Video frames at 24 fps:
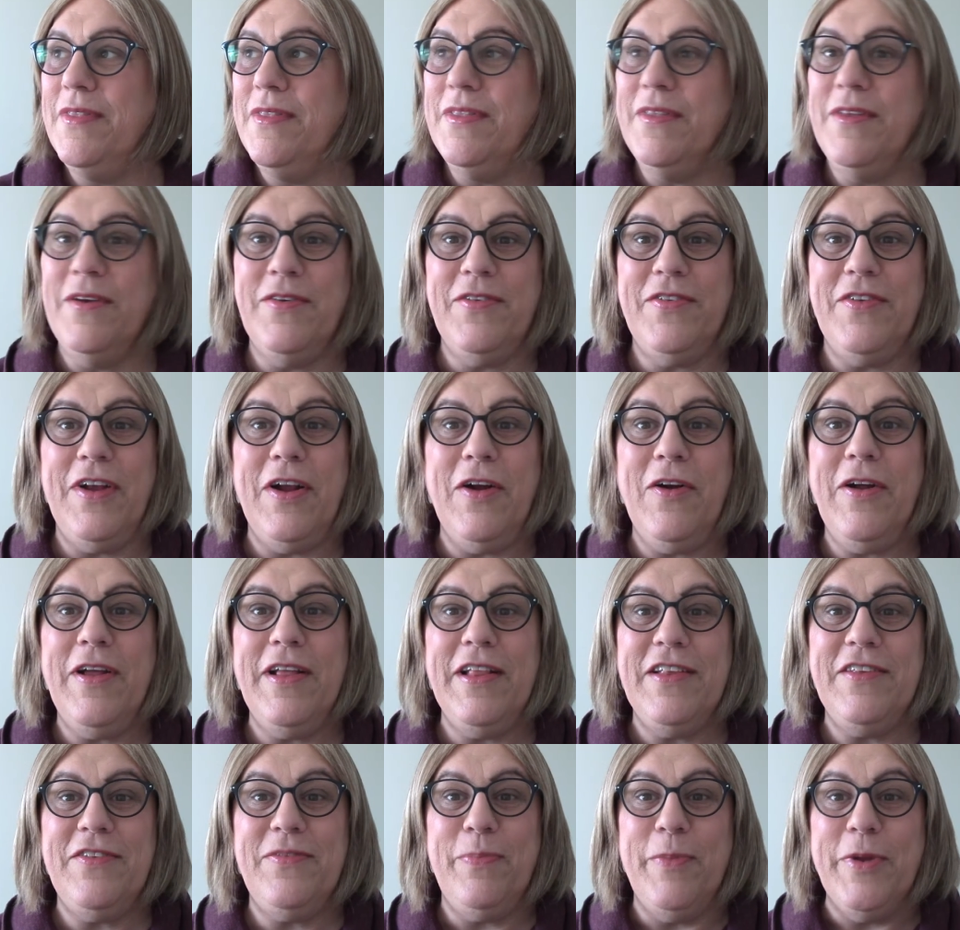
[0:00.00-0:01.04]
there's an area
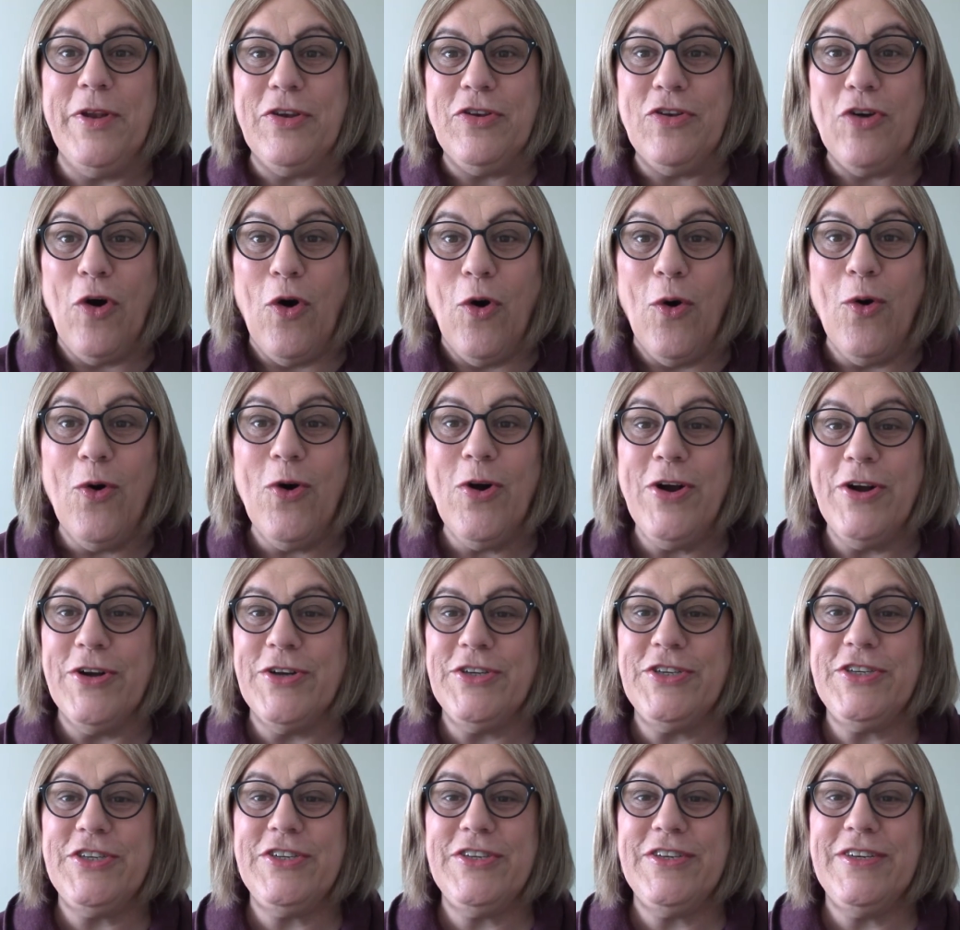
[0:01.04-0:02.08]
that's been
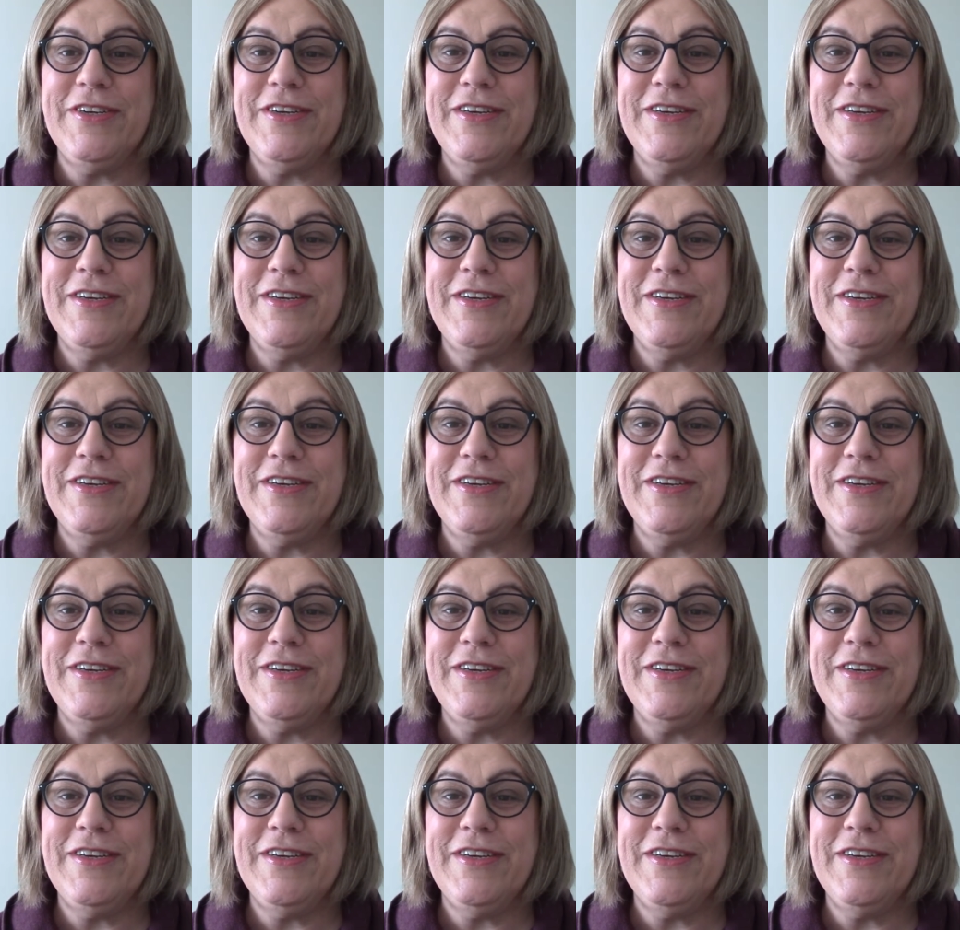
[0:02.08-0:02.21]
torched.